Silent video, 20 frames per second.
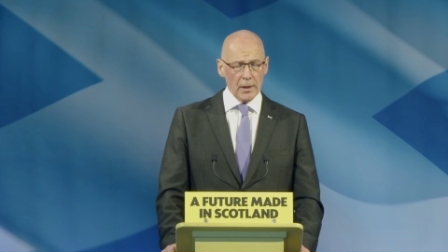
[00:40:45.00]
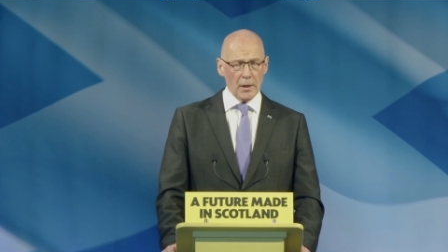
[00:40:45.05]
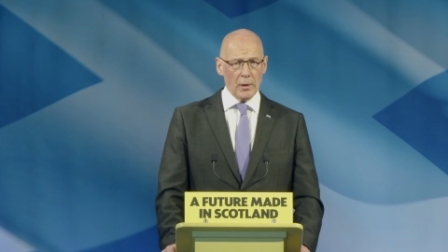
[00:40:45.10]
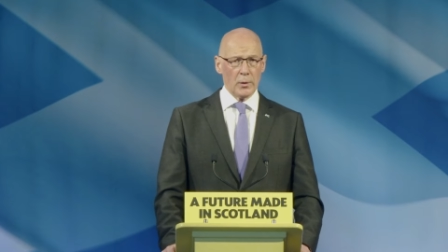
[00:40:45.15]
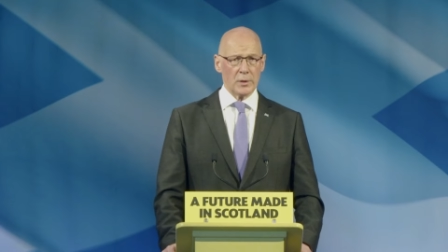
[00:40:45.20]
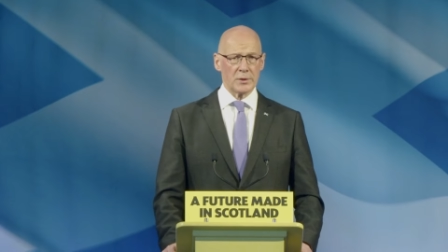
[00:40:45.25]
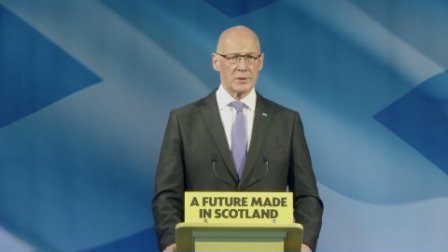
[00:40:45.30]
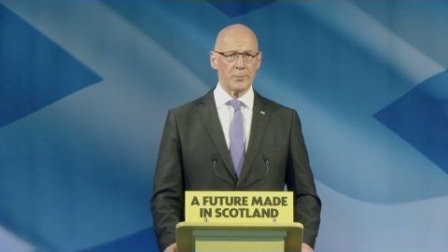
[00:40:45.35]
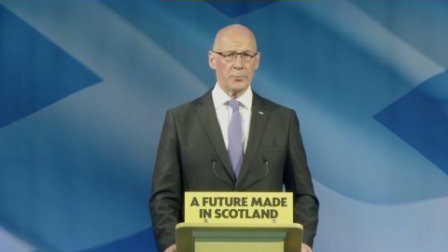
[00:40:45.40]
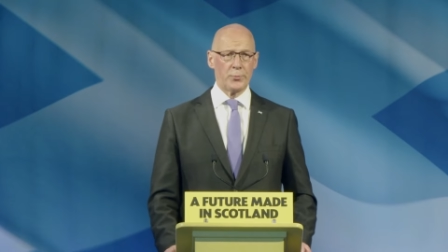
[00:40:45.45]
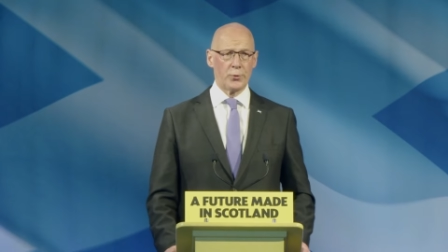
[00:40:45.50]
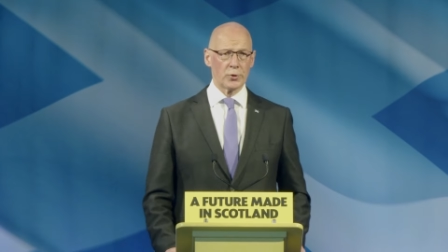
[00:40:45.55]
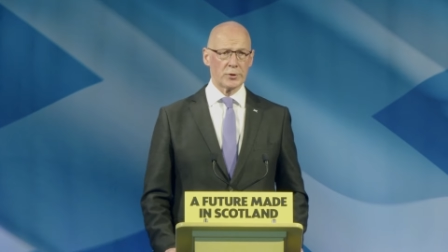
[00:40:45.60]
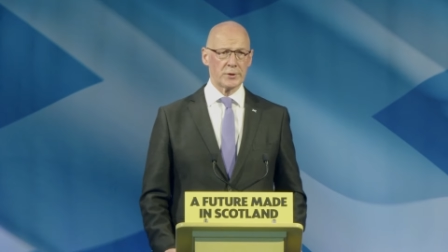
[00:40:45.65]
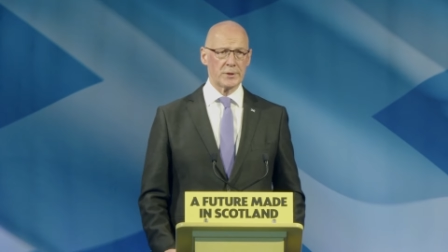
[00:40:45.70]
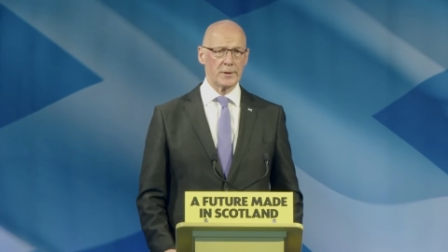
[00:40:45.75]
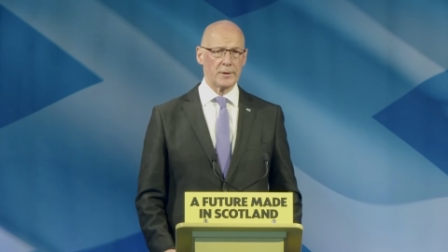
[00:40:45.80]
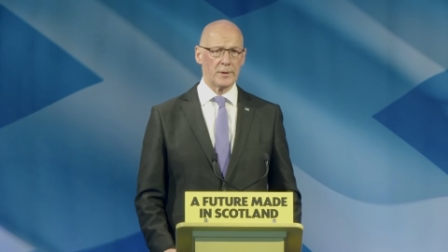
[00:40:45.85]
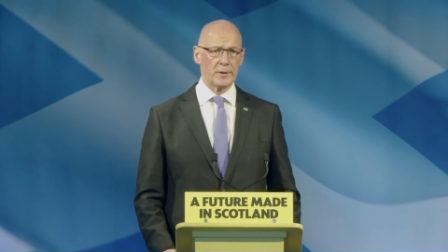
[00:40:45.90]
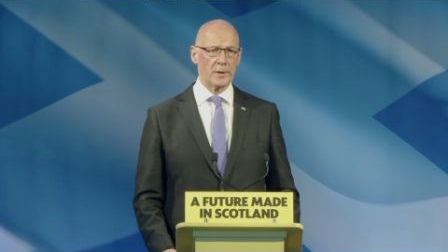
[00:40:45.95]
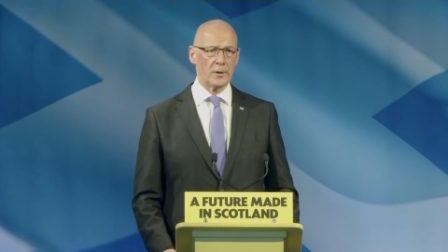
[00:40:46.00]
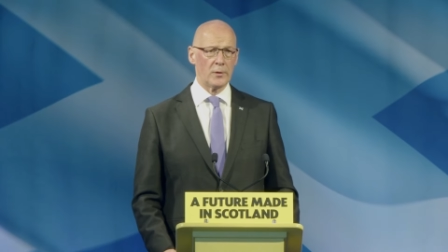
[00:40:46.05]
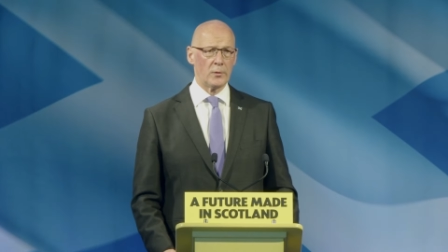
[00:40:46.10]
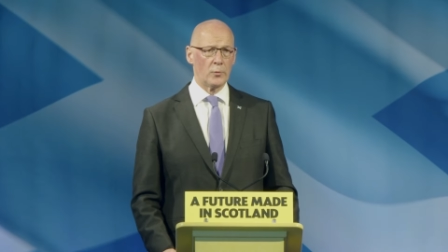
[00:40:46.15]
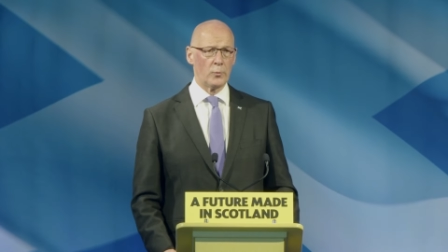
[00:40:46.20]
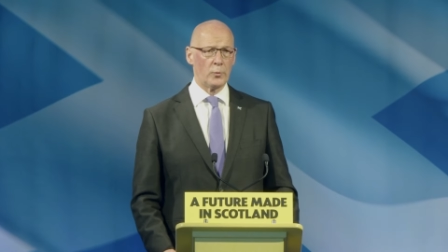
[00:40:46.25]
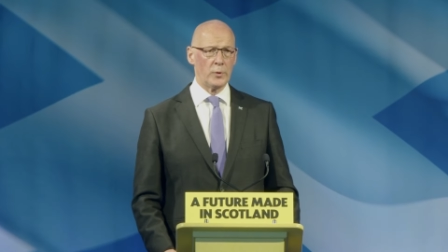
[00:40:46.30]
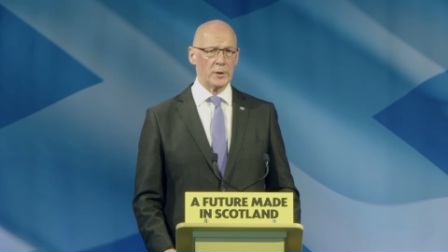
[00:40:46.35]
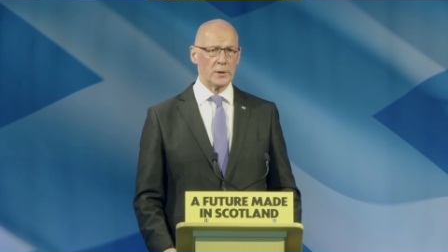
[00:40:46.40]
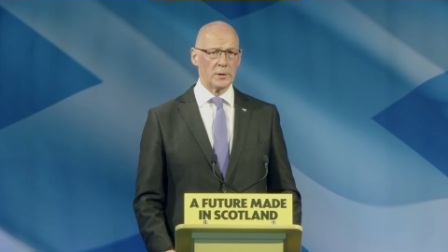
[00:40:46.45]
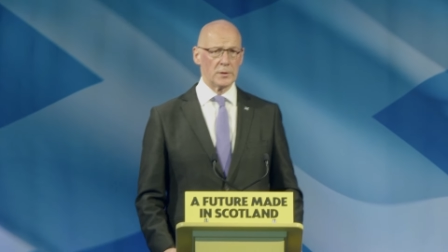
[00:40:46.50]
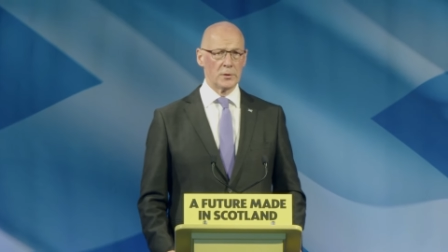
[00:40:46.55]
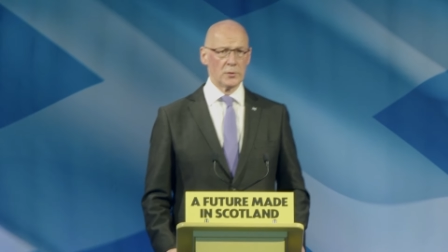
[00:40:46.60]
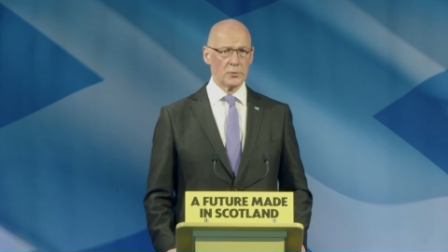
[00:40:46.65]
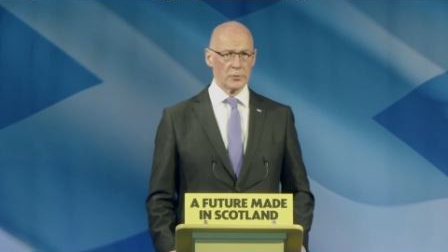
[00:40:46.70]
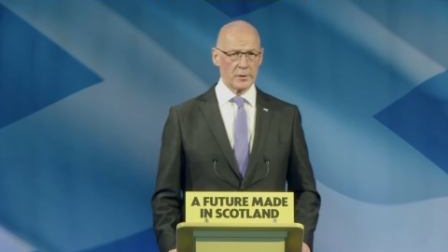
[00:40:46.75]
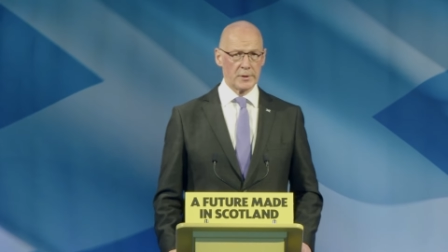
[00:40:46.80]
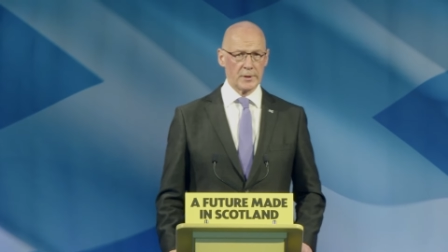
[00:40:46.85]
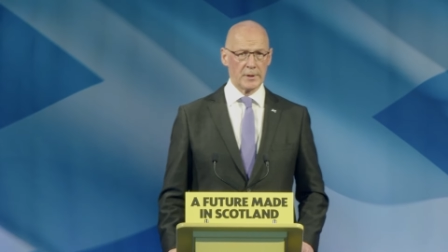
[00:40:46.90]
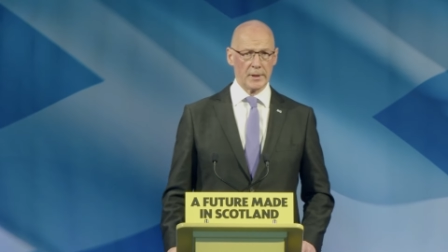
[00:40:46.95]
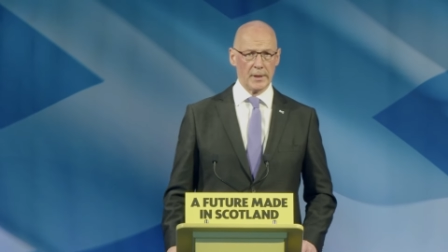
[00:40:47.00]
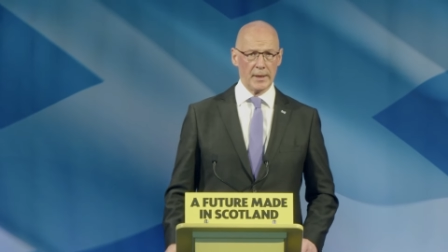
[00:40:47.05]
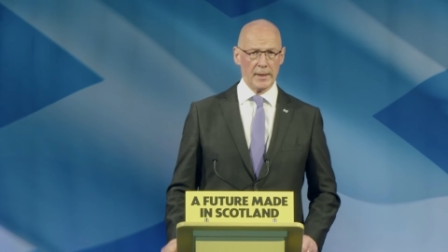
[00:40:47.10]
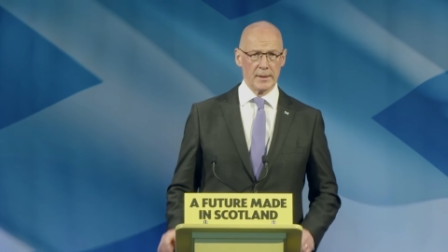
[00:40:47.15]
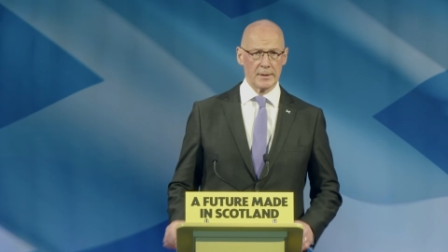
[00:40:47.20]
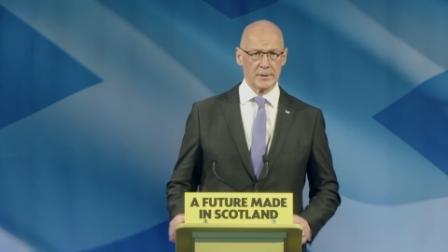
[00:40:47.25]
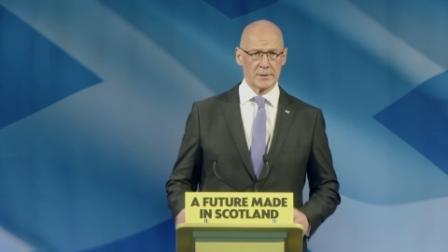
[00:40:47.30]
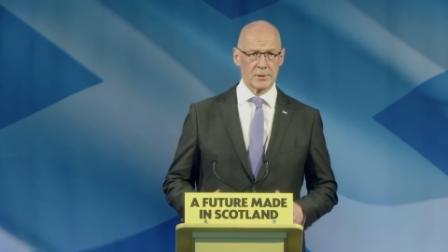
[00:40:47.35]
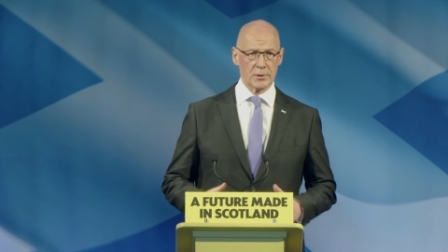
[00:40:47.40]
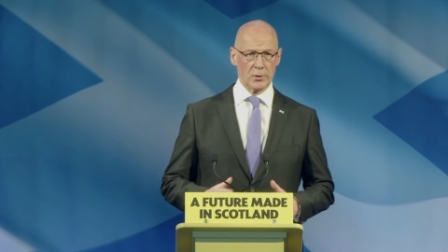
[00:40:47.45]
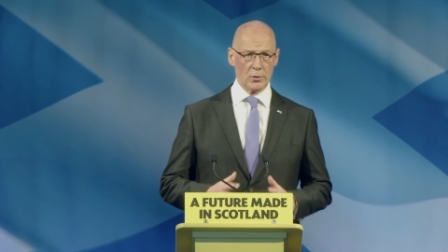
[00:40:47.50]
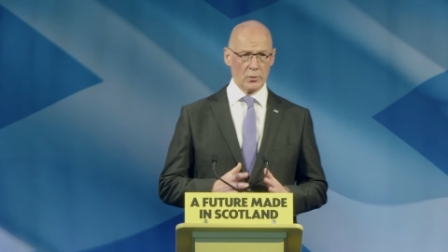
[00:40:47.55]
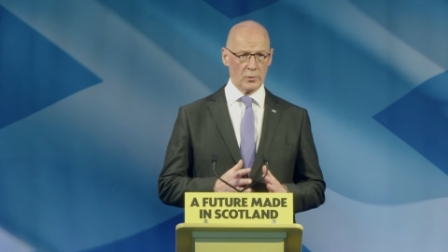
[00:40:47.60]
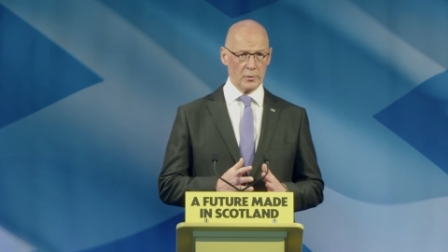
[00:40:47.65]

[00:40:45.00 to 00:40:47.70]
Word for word: Well, it's important that we look at,